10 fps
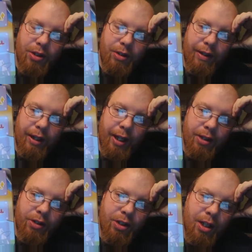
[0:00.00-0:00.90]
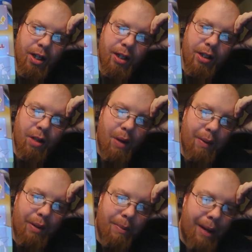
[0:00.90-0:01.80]
3DS did away
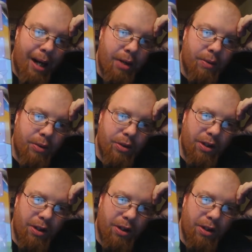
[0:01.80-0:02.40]
with the manuals.